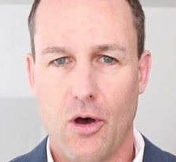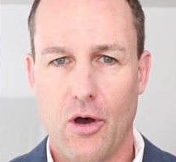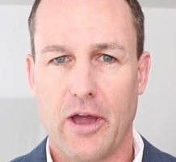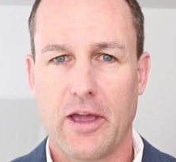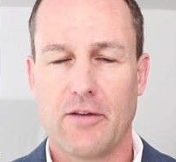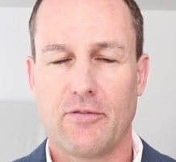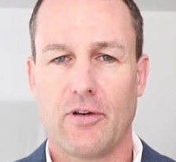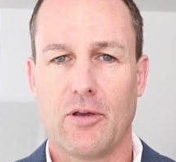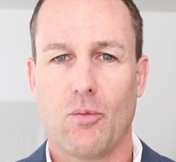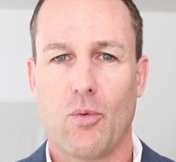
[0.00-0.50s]

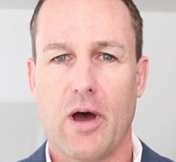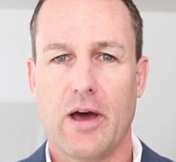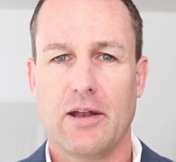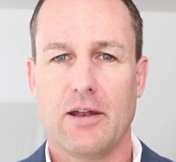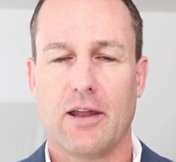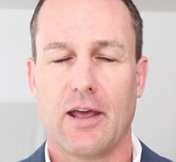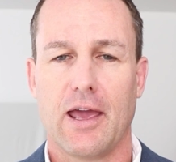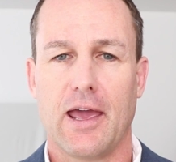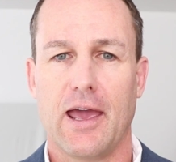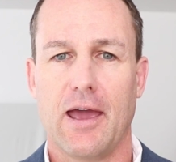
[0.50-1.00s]
Hi,
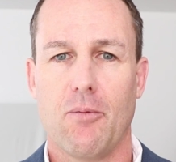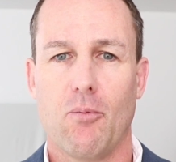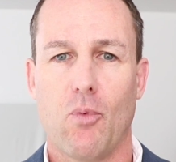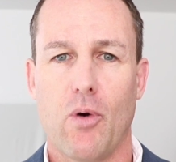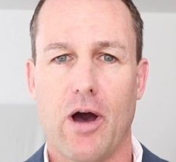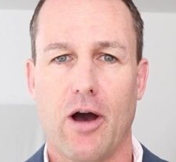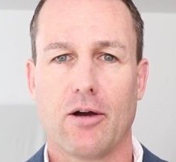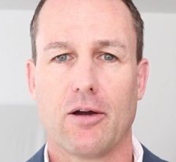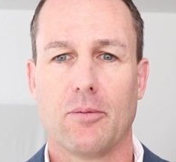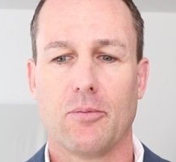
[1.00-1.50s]
everyone, and
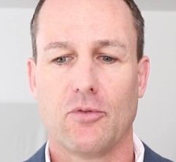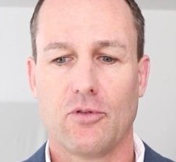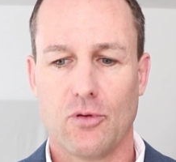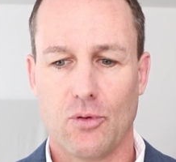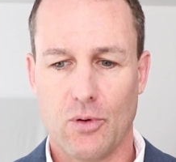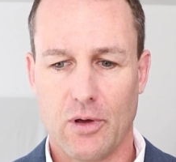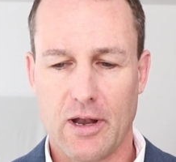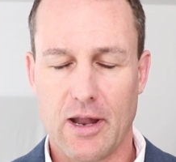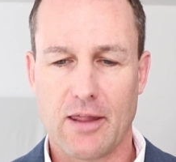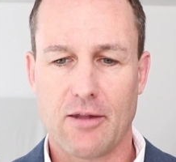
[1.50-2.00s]
welcome
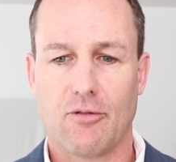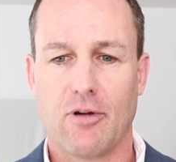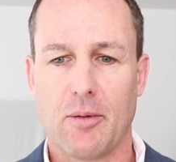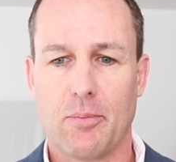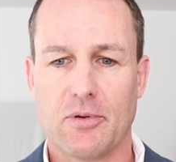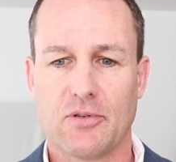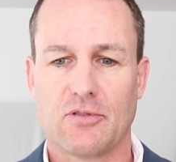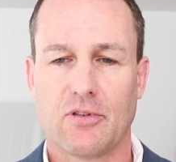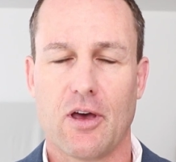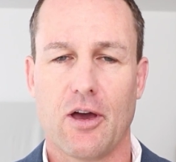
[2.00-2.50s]
to another
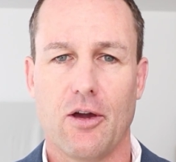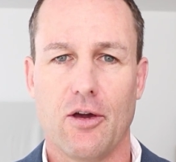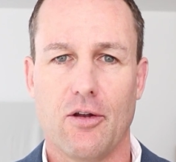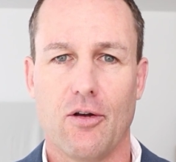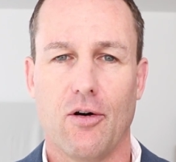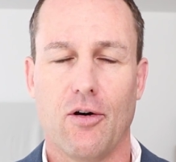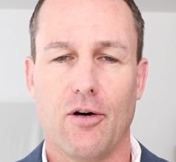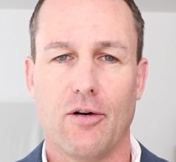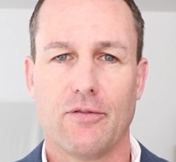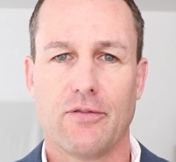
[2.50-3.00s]
episode
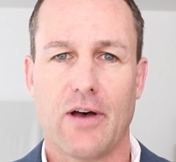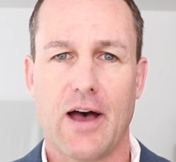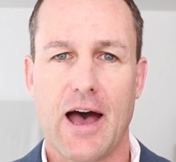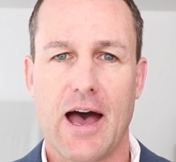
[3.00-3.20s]
of